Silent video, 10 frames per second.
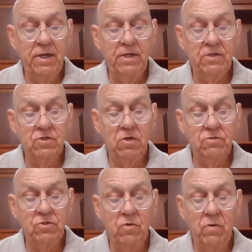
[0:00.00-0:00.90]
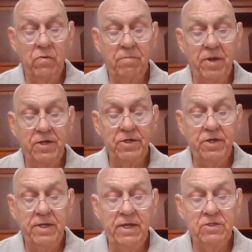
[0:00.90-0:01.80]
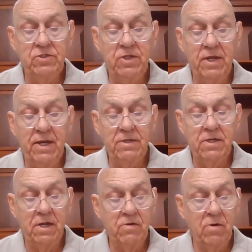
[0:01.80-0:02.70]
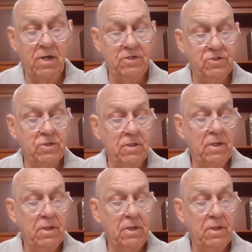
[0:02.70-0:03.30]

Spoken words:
it is also a rebellion against the Antichrist.